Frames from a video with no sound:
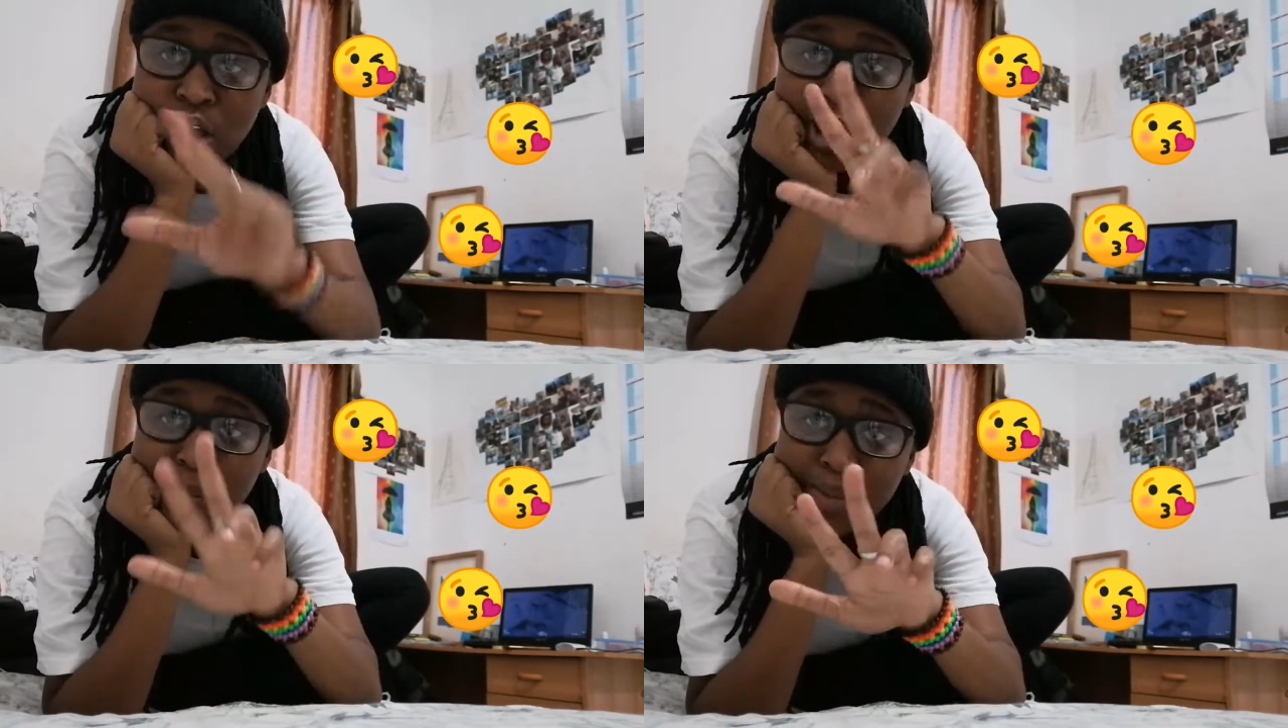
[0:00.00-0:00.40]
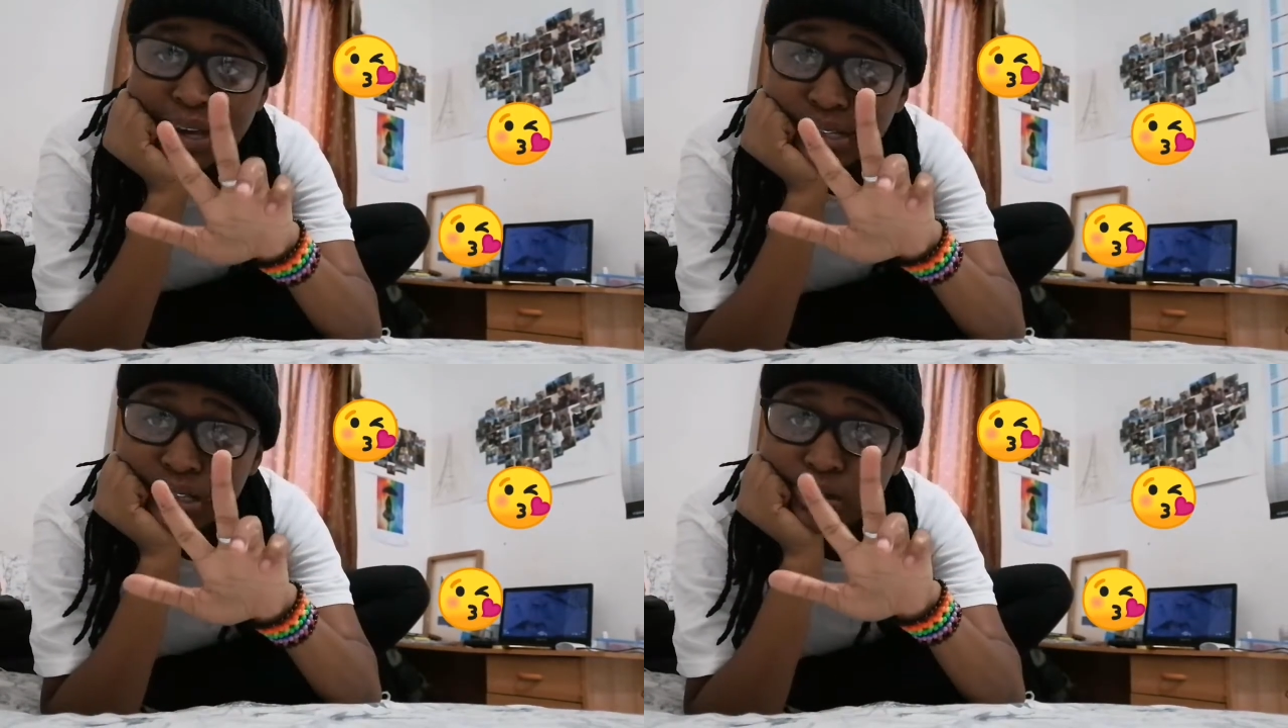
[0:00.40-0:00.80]

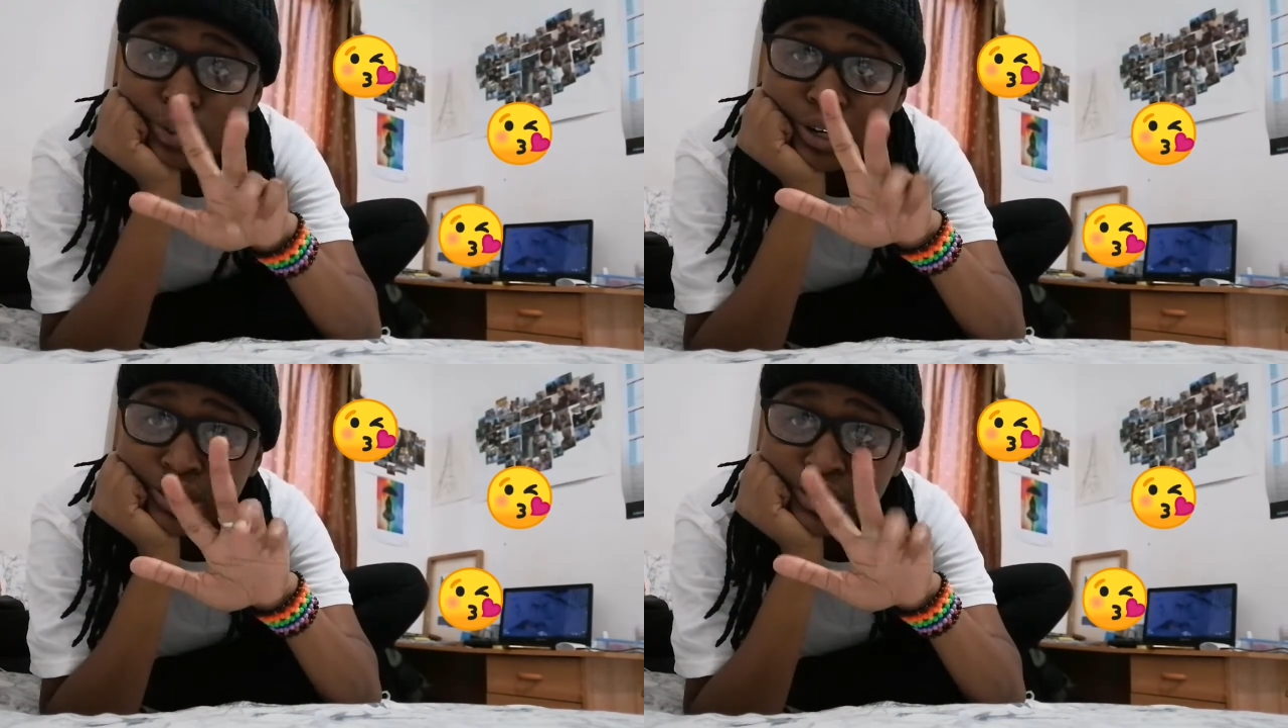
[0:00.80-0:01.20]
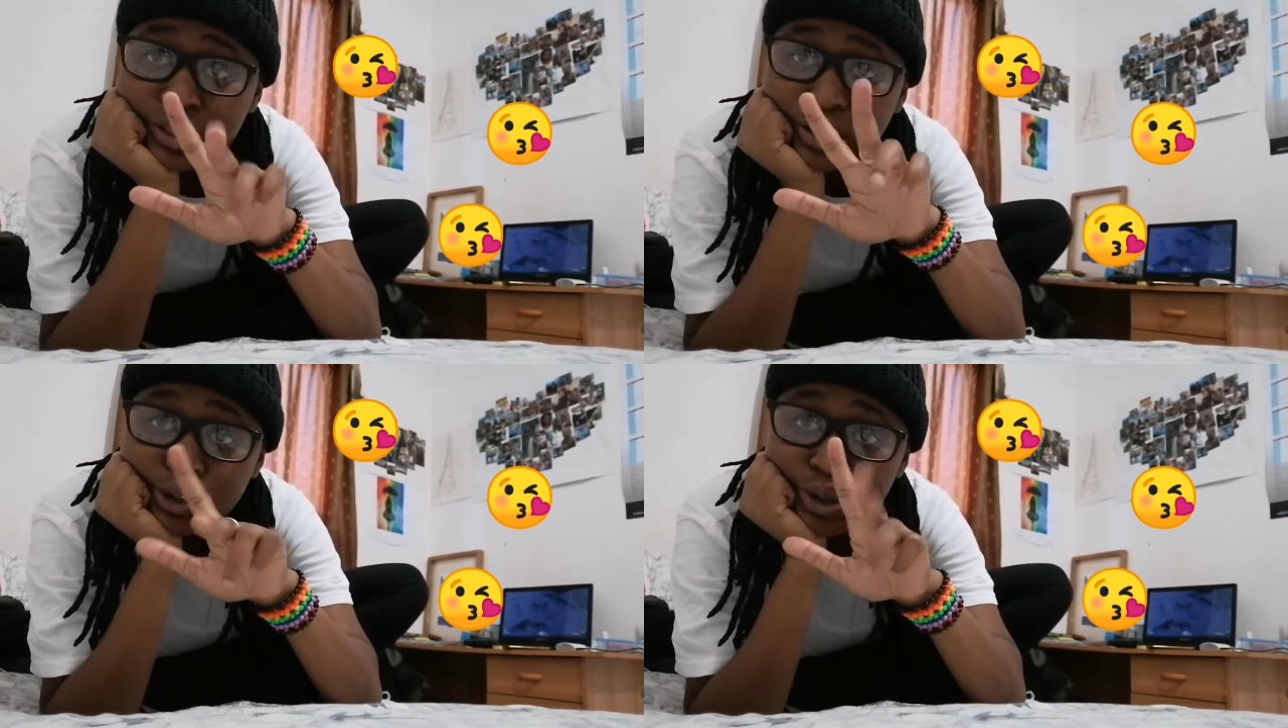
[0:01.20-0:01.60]
comment what is
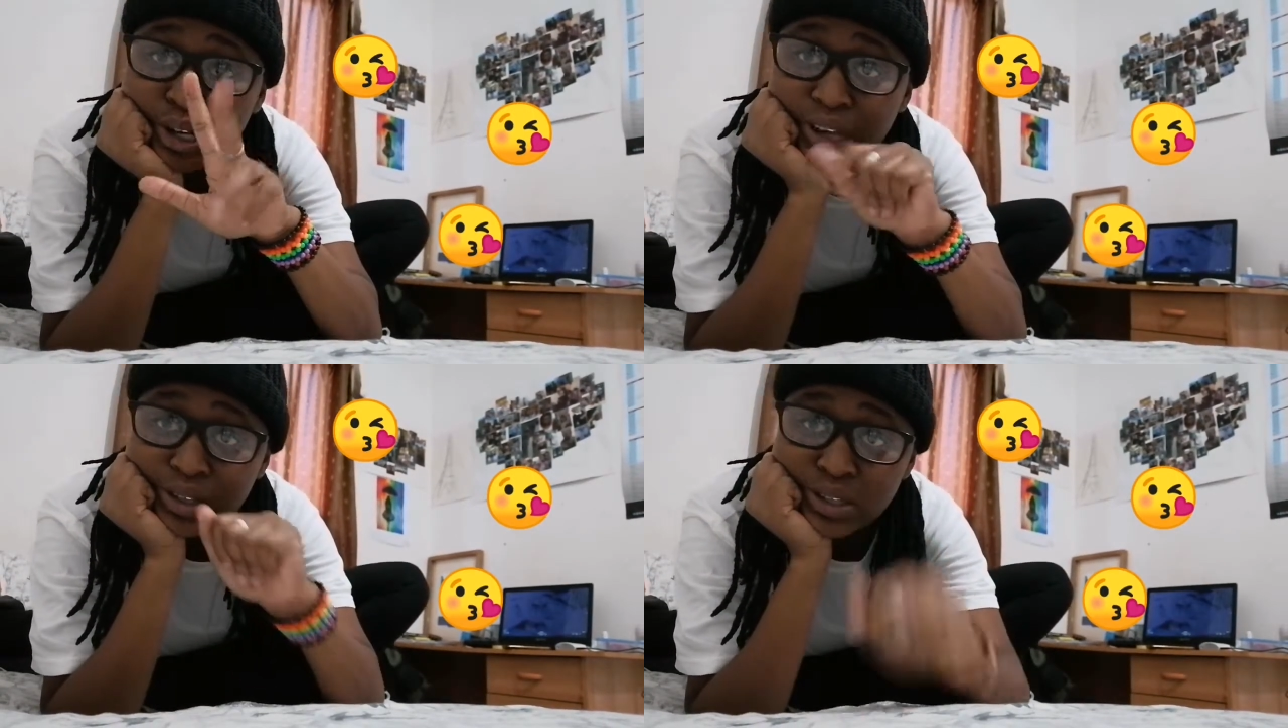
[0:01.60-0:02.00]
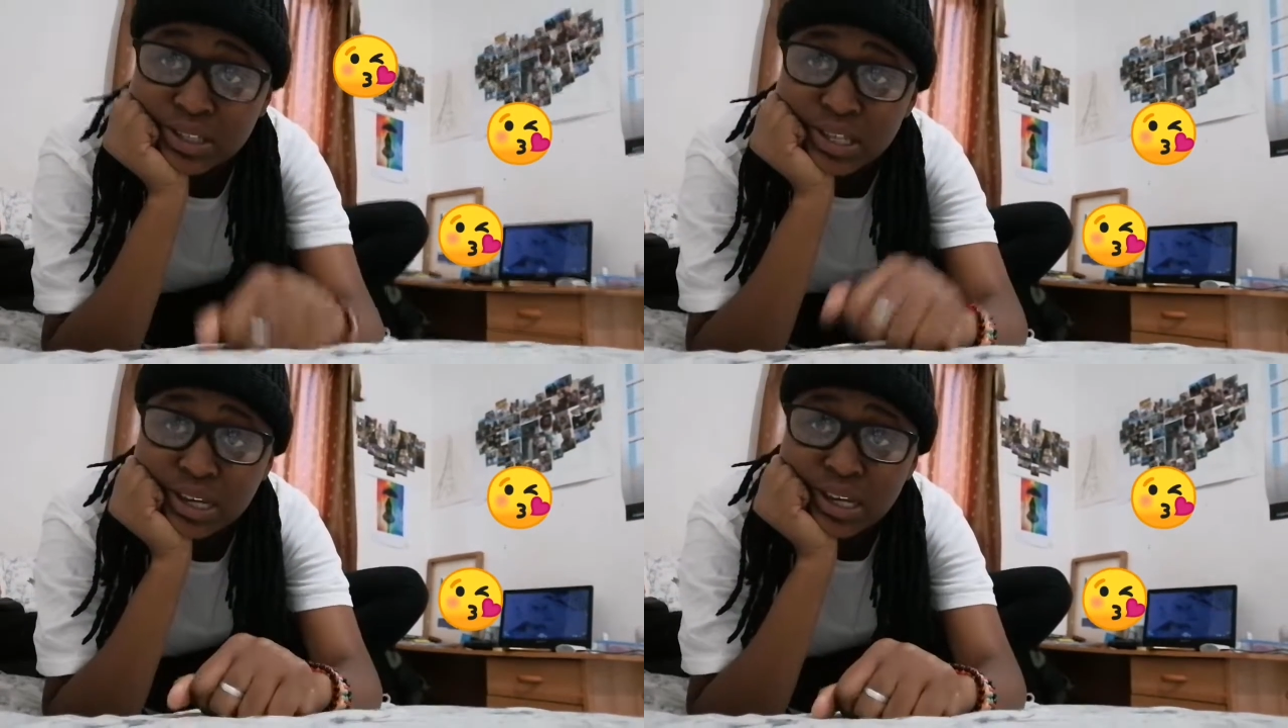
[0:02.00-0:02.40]
it that you'd like to
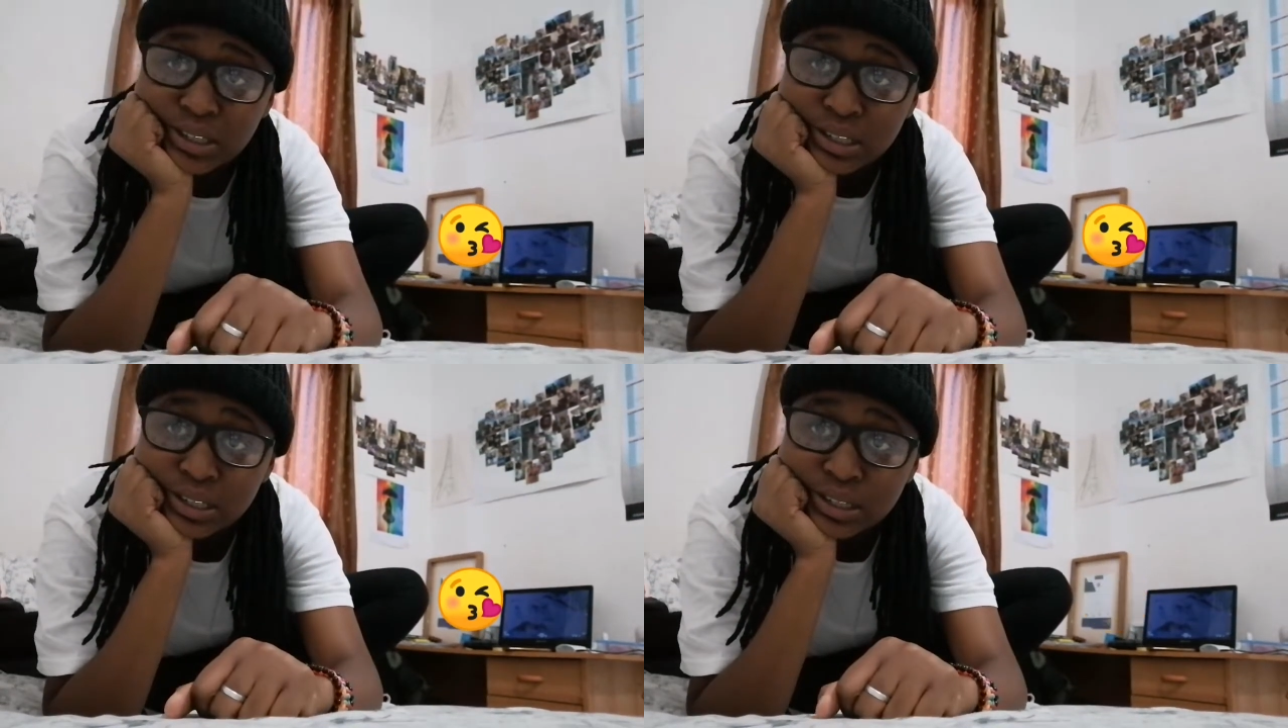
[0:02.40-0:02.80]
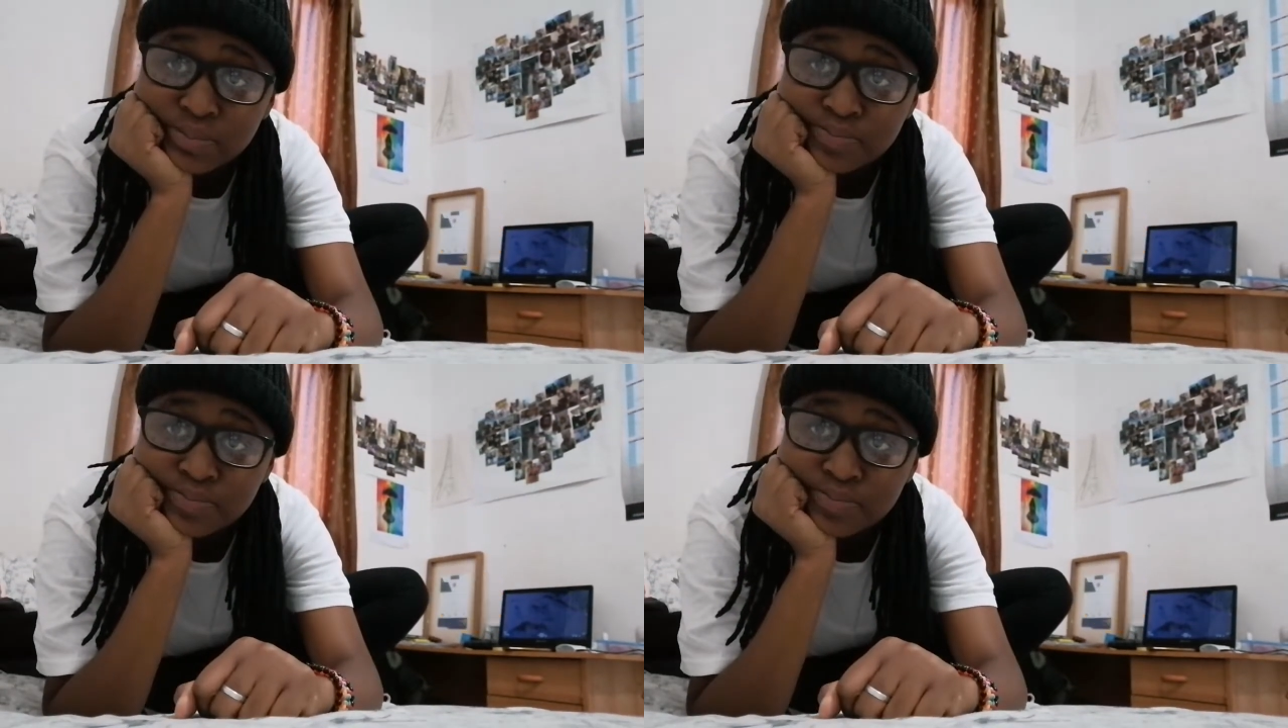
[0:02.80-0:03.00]
see next.